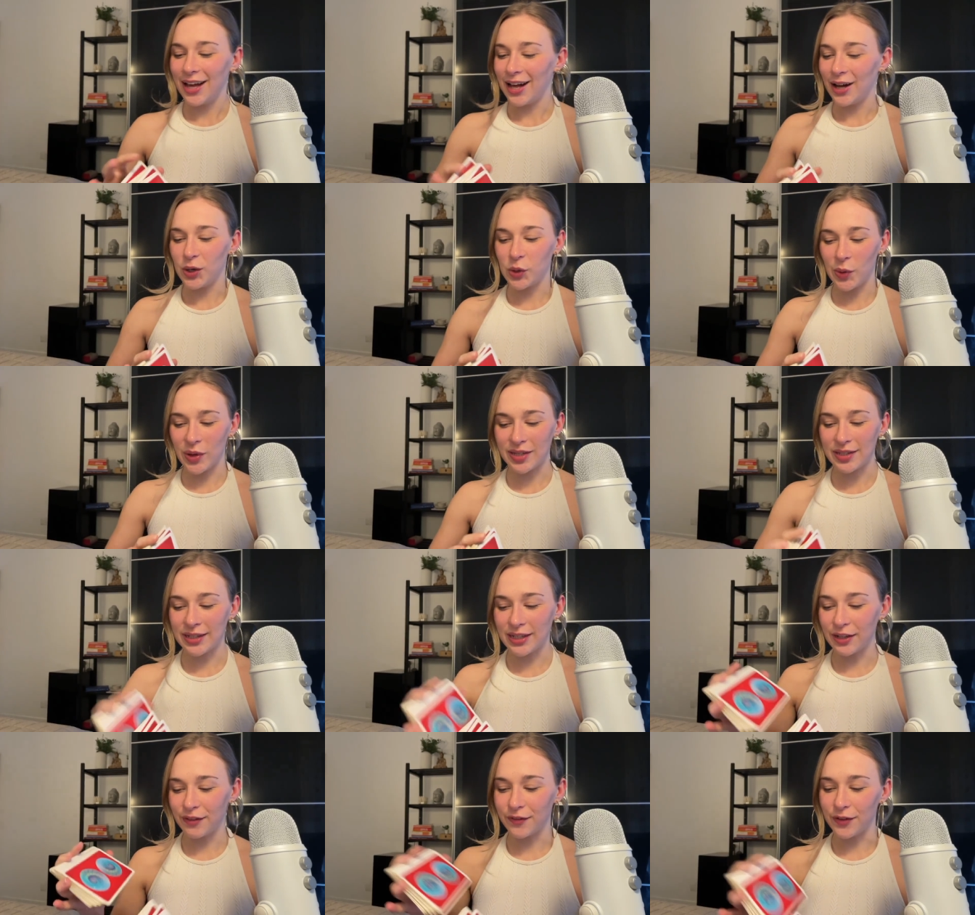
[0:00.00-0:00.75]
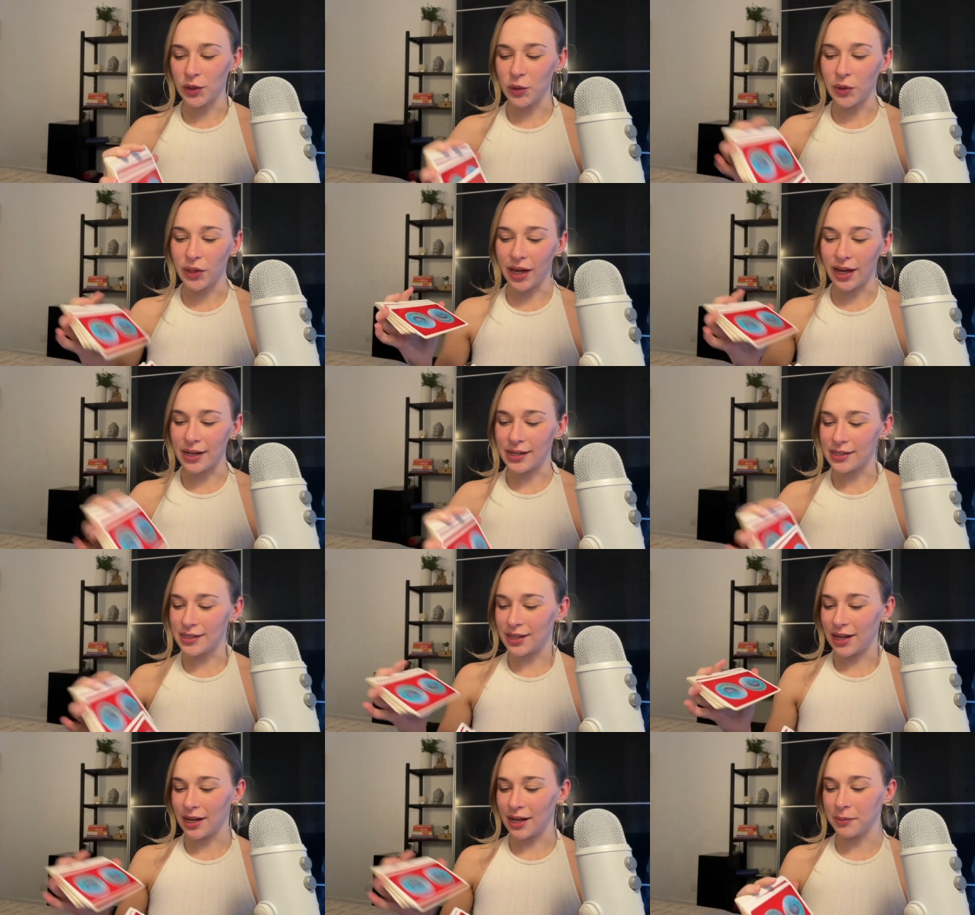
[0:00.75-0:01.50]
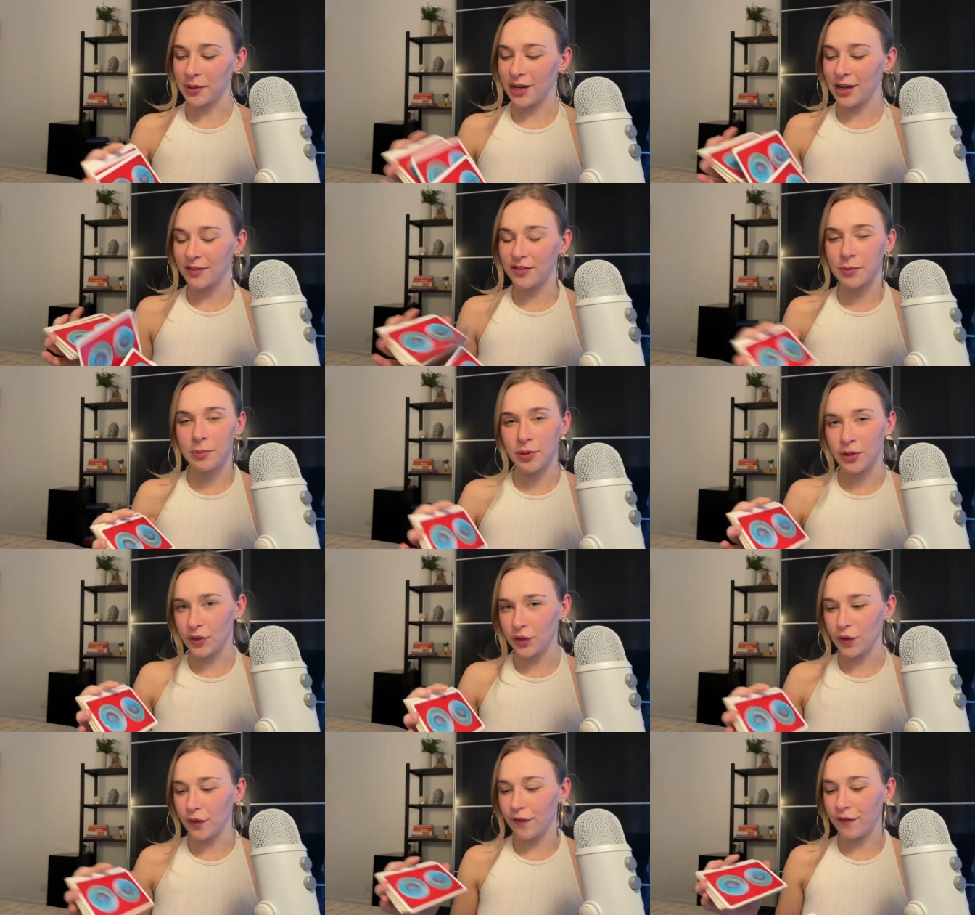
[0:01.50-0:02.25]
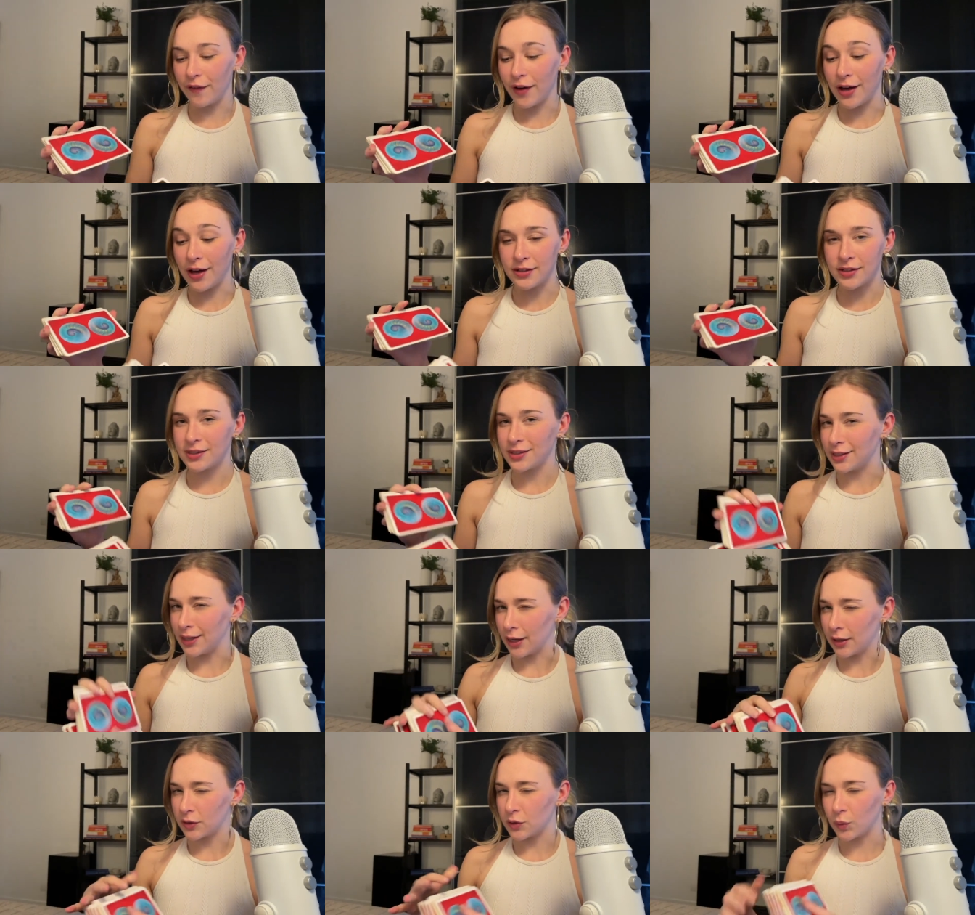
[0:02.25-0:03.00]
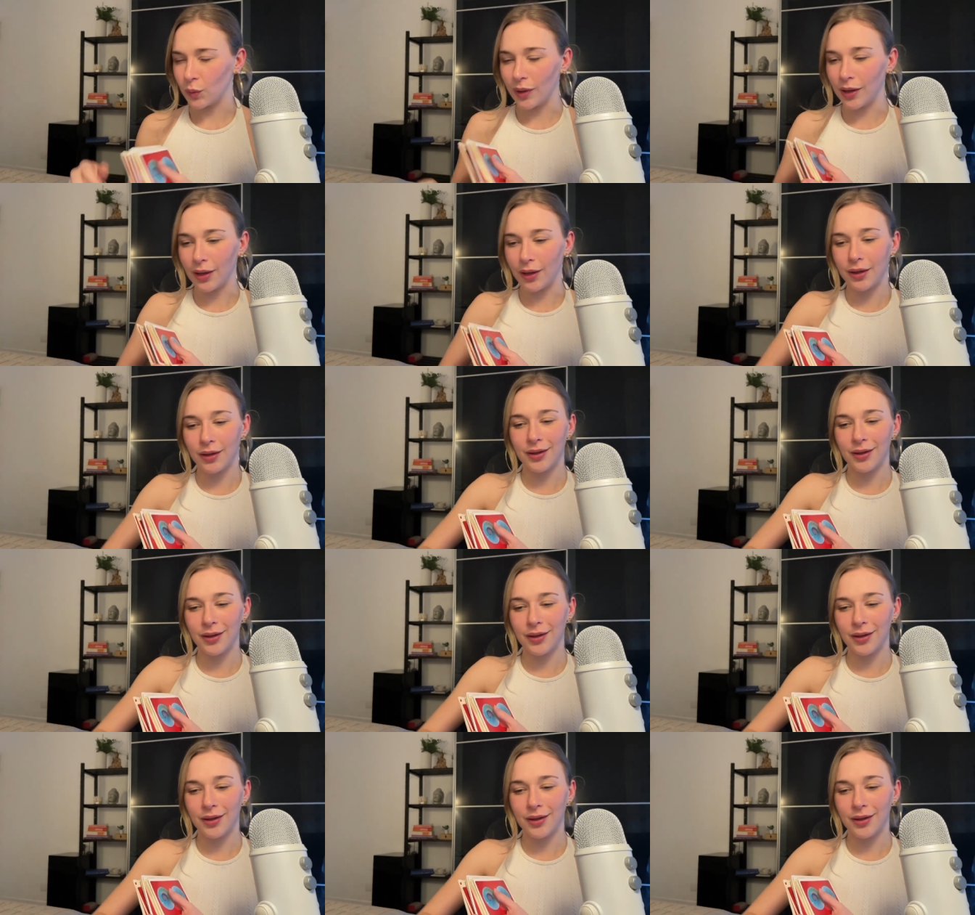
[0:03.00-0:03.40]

Always late for you guys. I'm going to have to put you first next week,